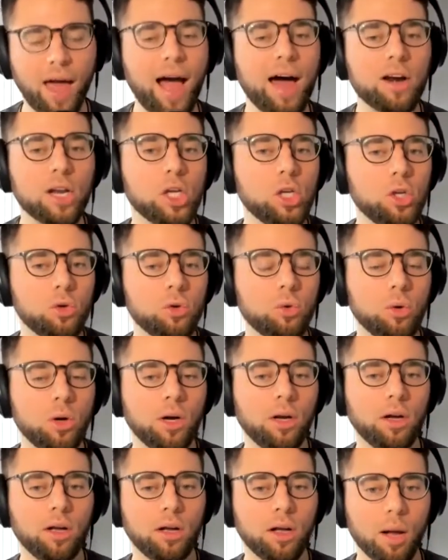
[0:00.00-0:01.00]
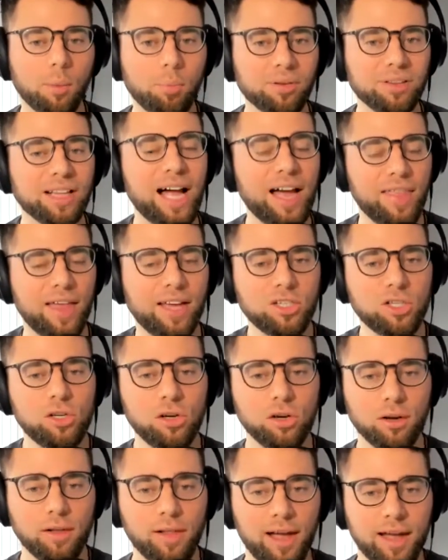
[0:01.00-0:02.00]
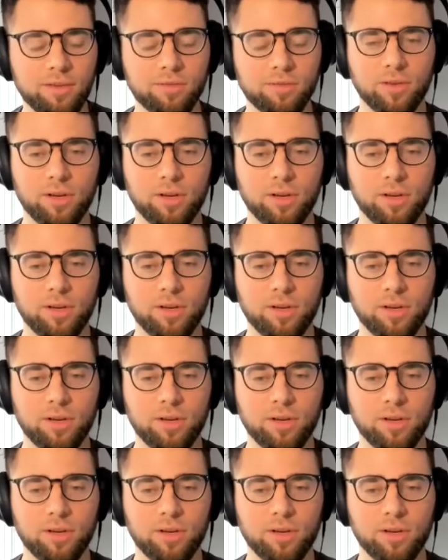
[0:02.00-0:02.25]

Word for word: How do you apply that to your life?